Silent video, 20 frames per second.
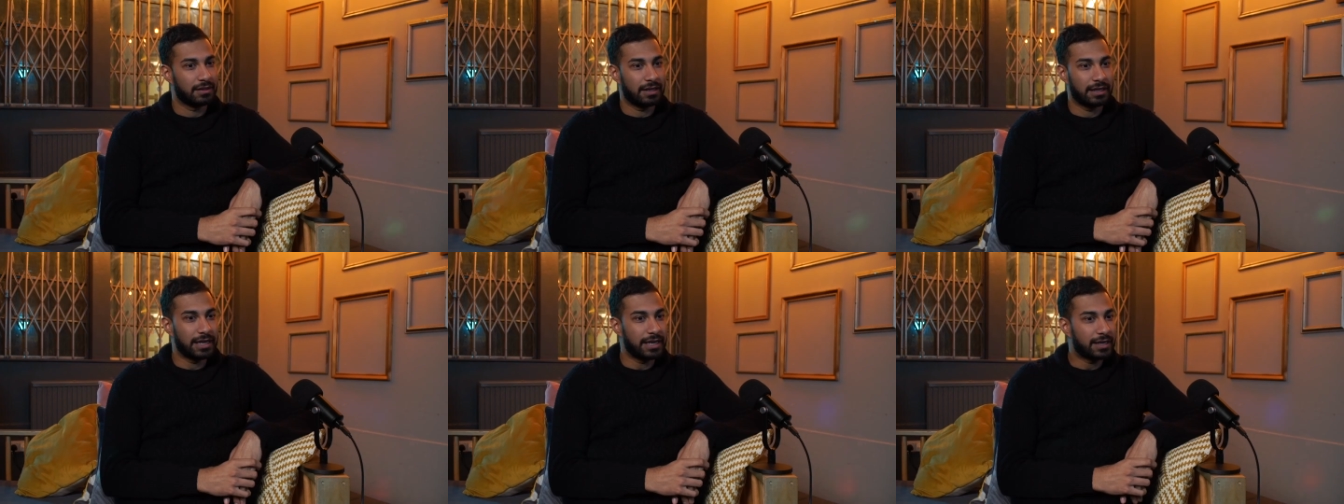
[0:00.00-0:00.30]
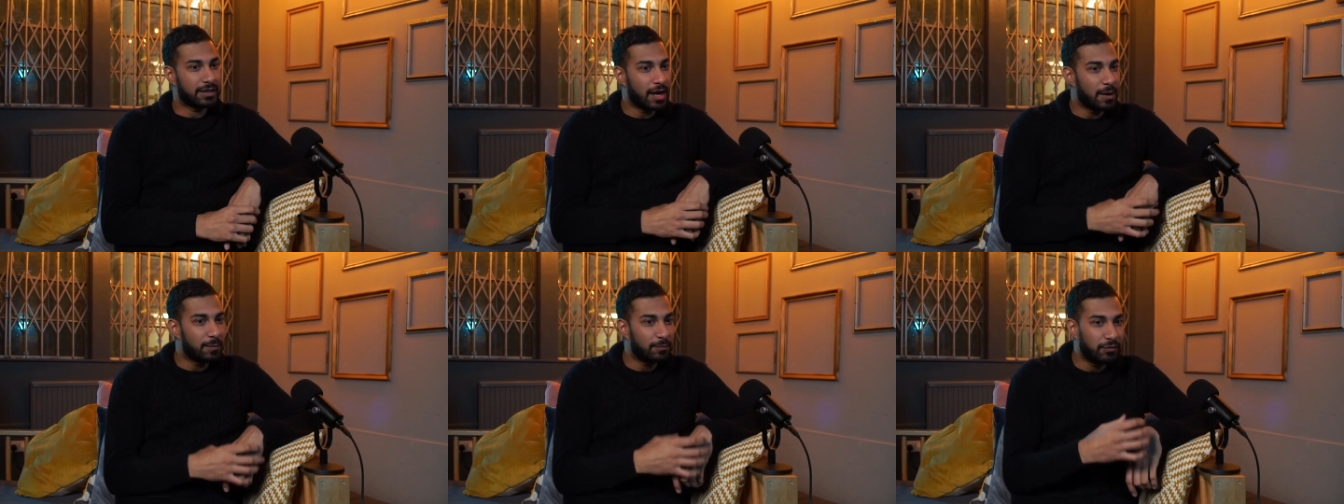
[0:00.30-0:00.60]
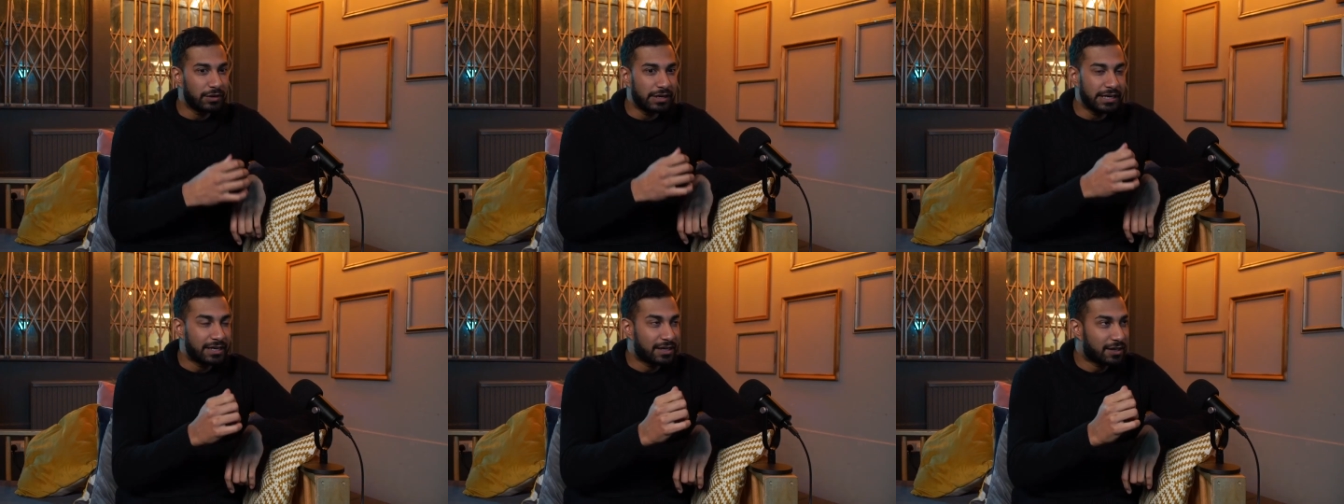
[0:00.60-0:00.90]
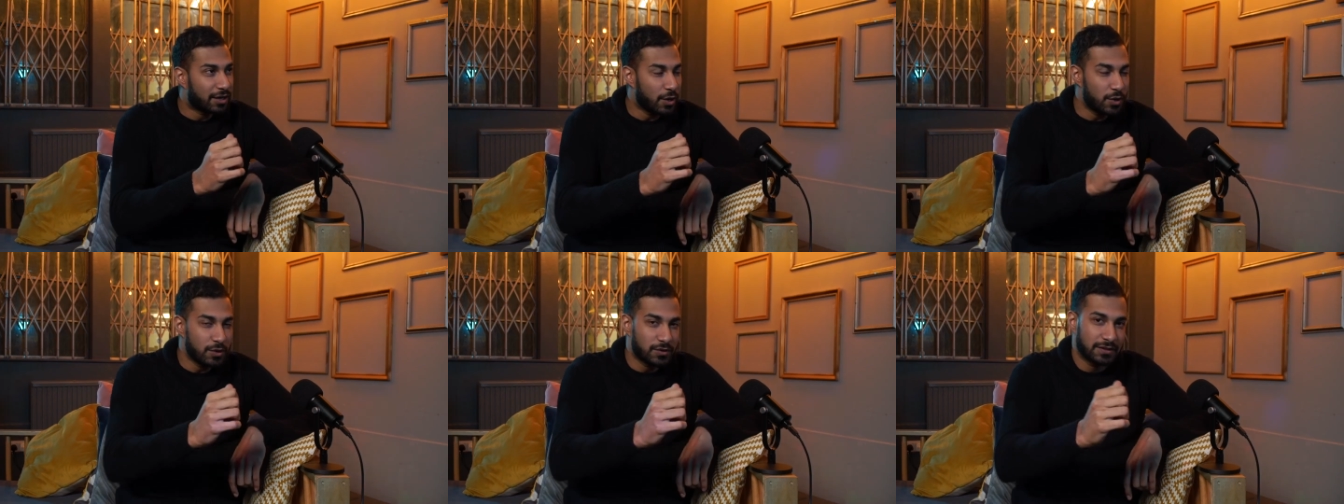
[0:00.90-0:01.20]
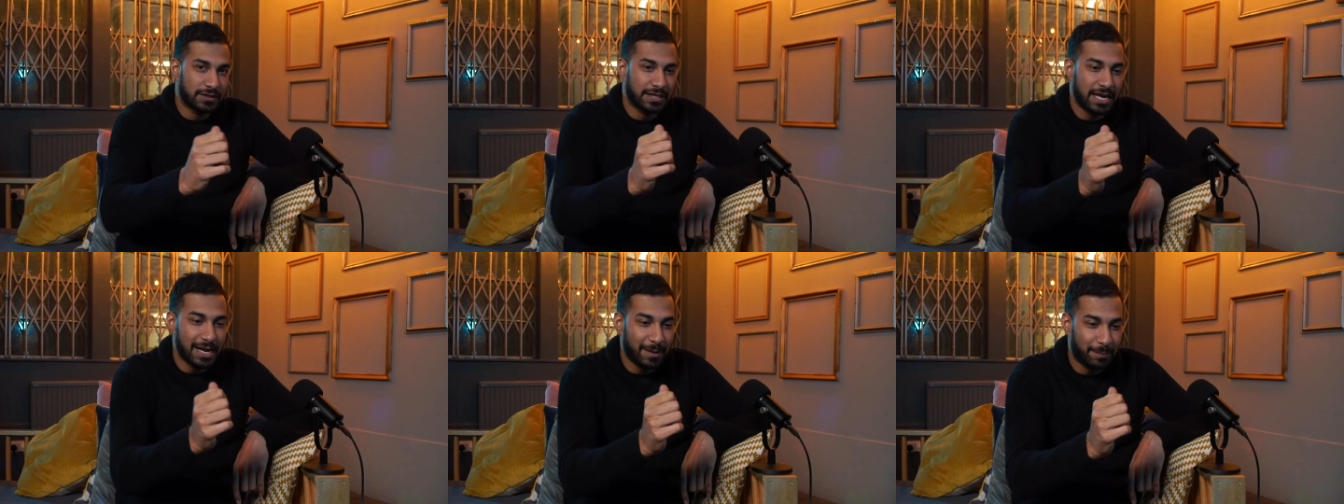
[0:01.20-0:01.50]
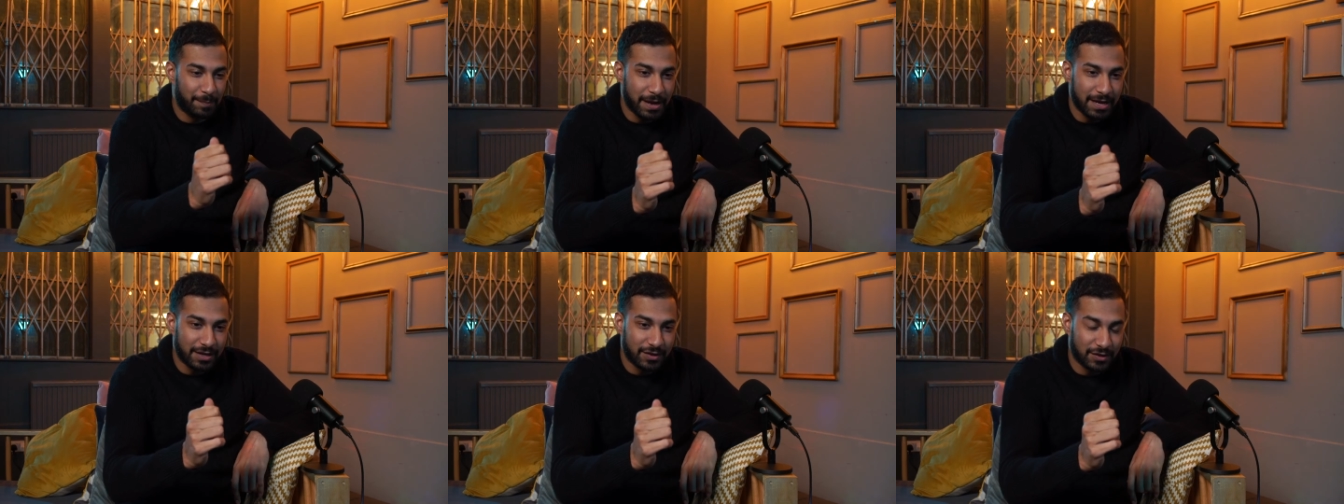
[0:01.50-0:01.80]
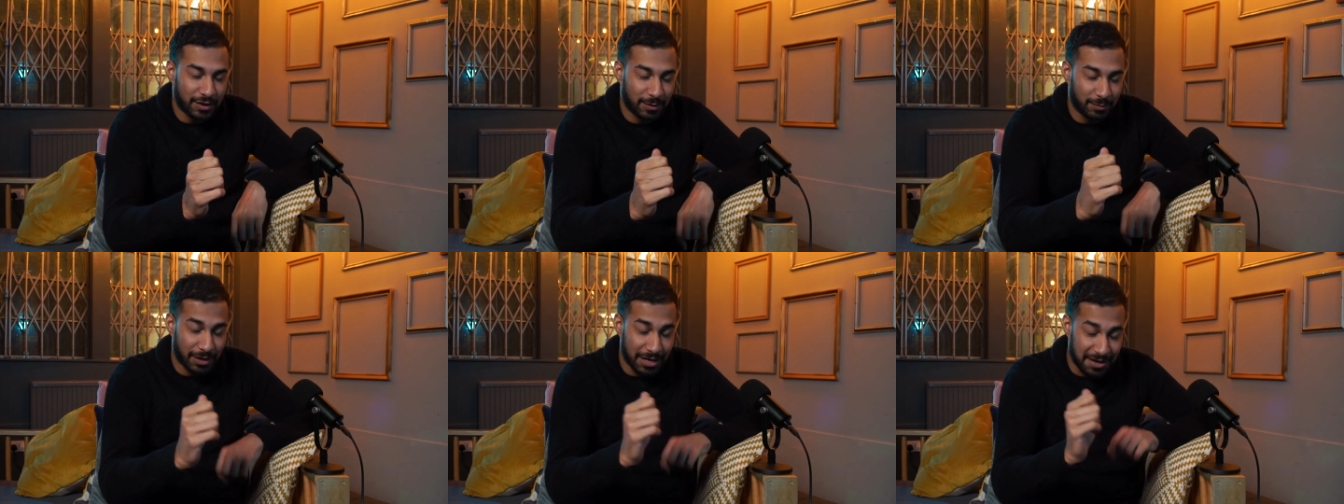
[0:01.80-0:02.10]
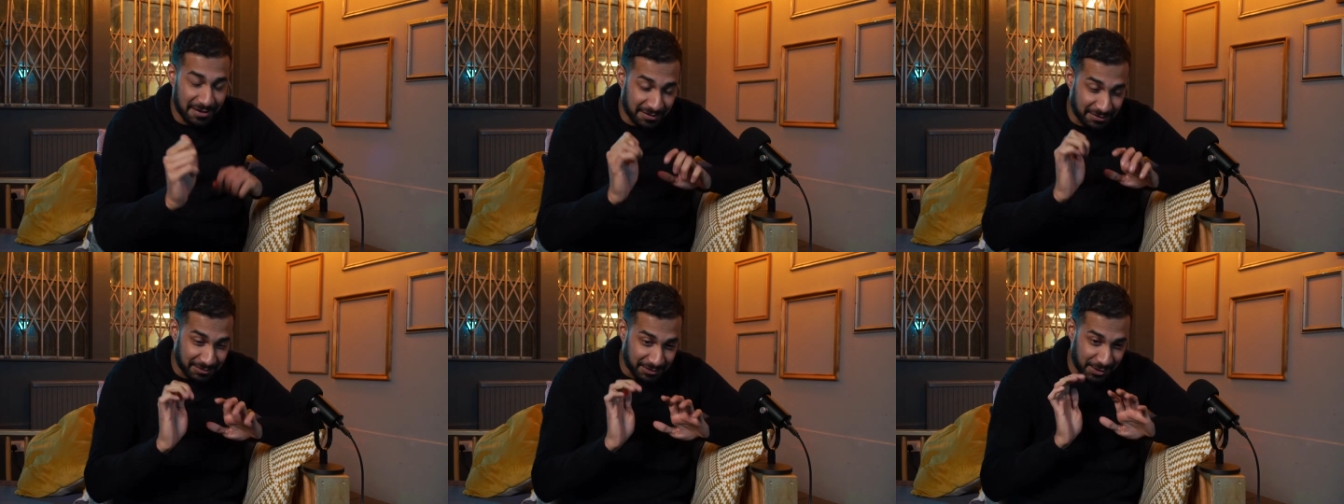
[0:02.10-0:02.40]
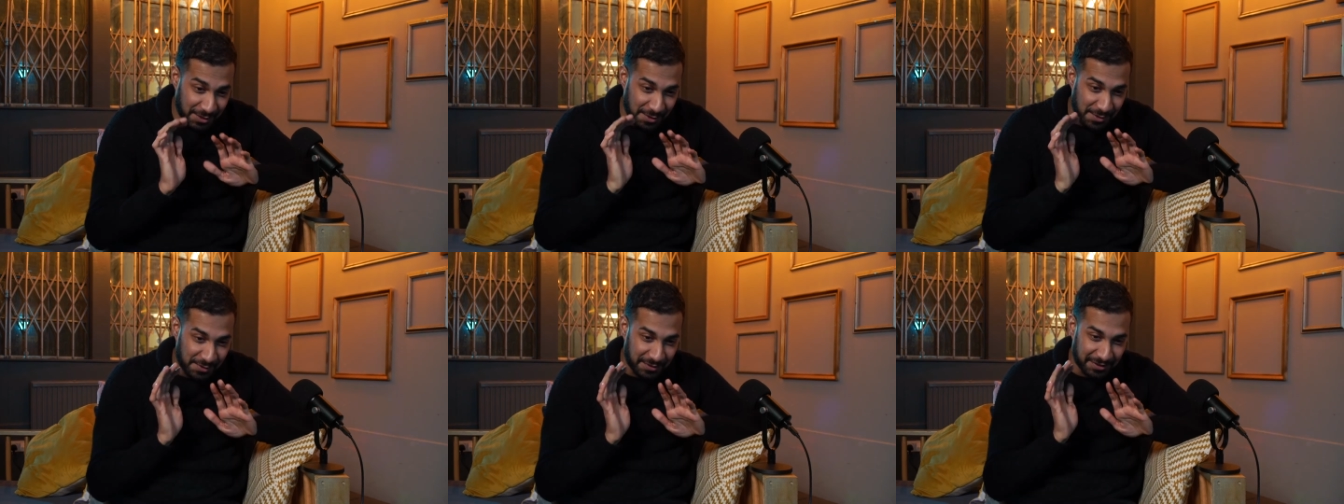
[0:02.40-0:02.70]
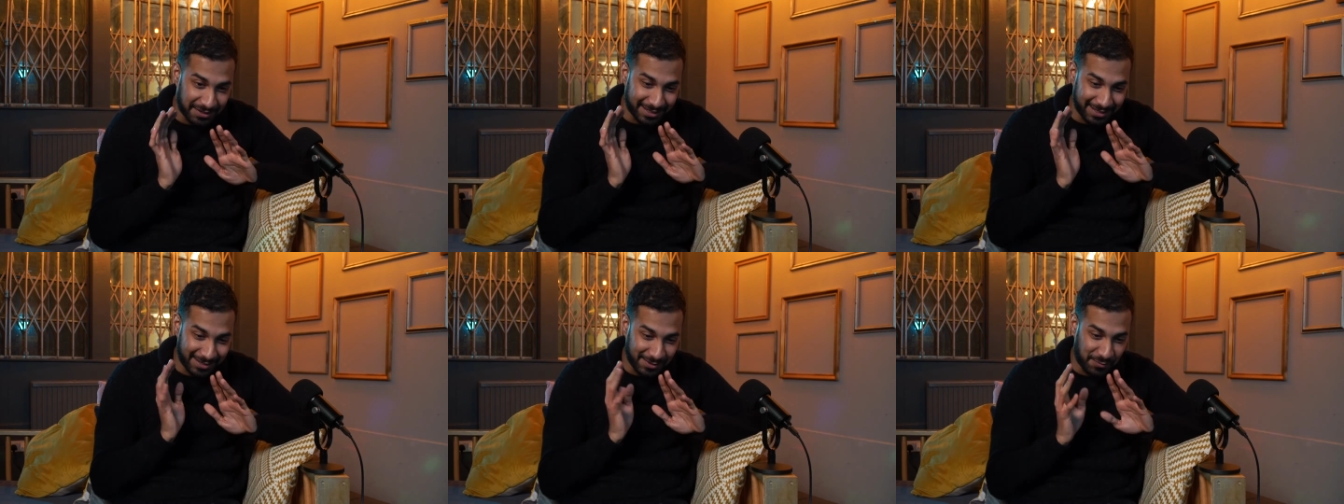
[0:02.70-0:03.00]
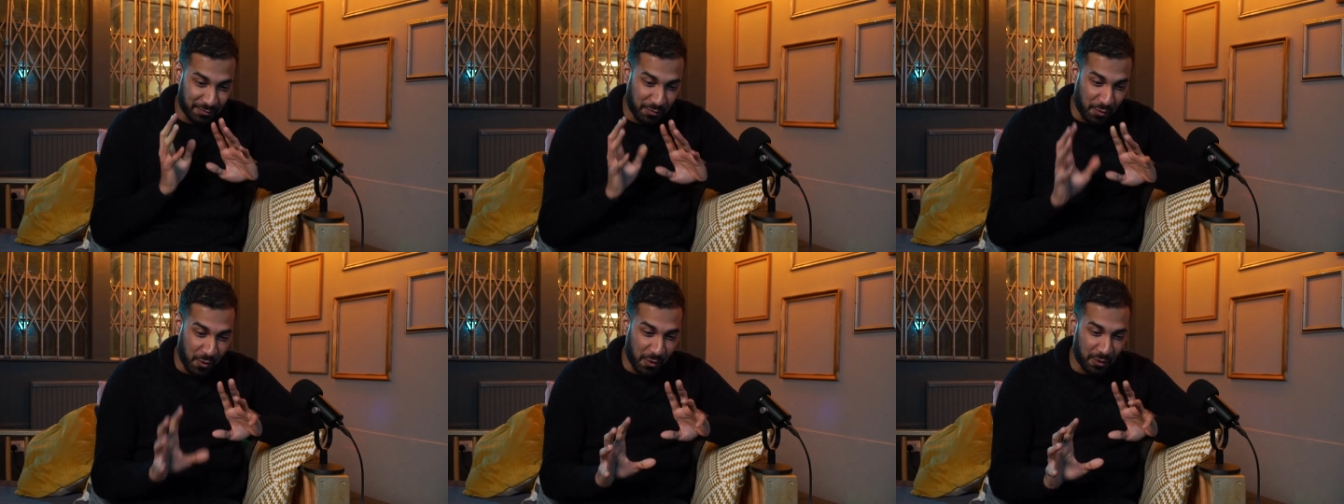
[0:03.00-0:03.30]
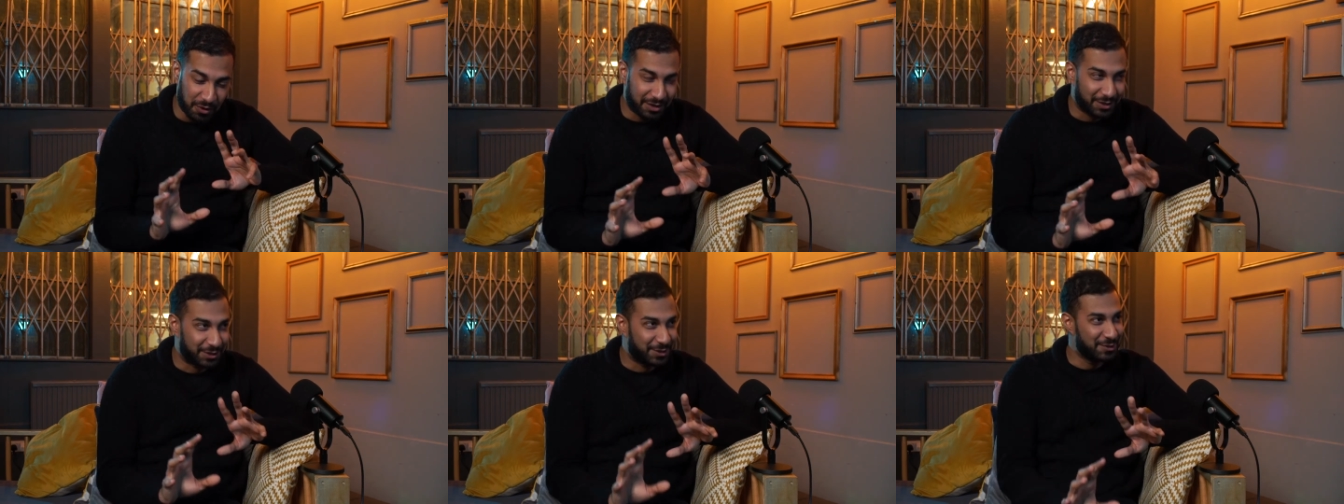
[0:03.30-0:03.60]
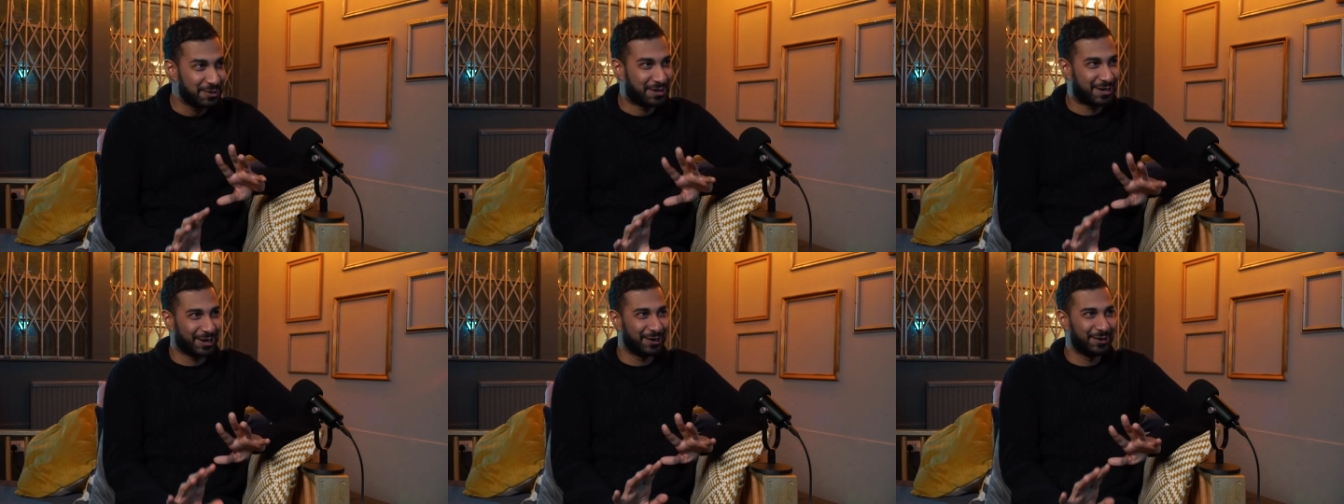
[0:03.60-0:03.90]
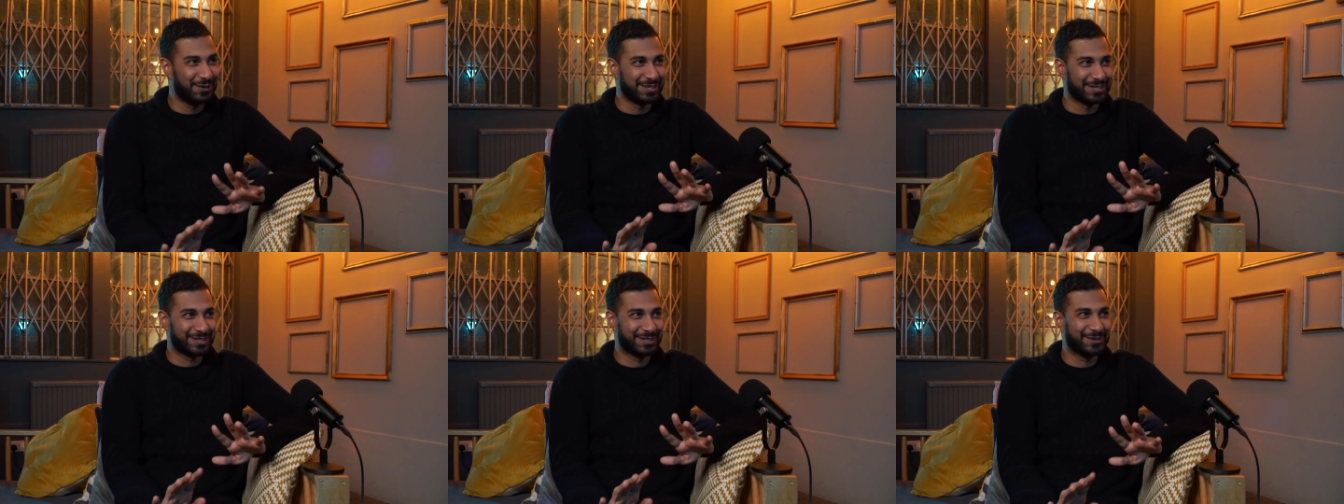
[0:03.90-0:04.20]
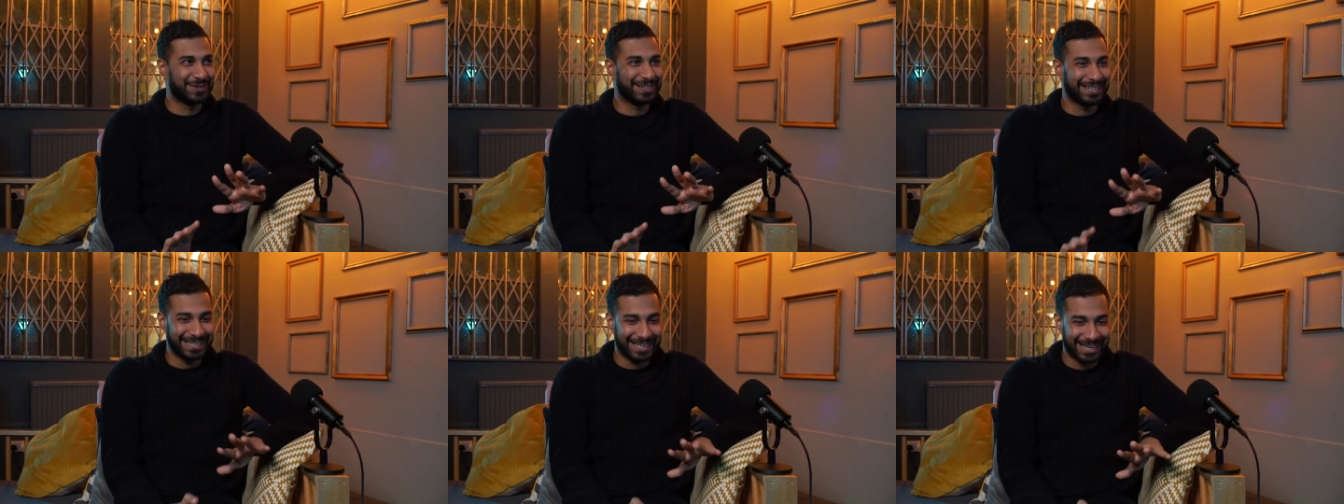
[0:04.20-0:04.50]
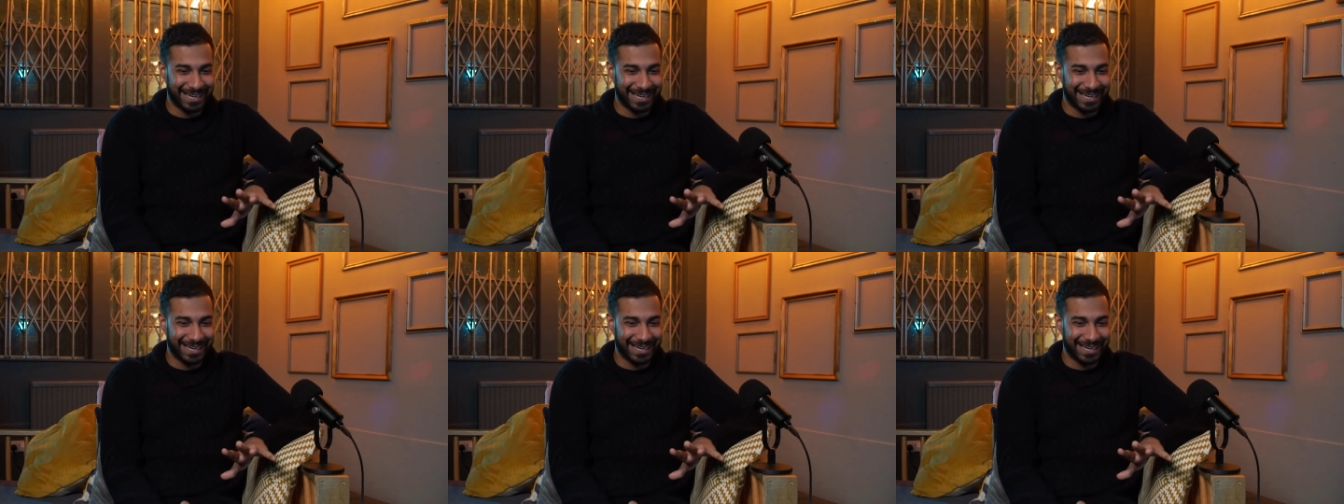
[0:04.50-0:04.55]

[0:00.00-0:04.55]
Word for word: It's not just Come kids. really close and take pictures. I'm like, yeah. don't walk too close to it.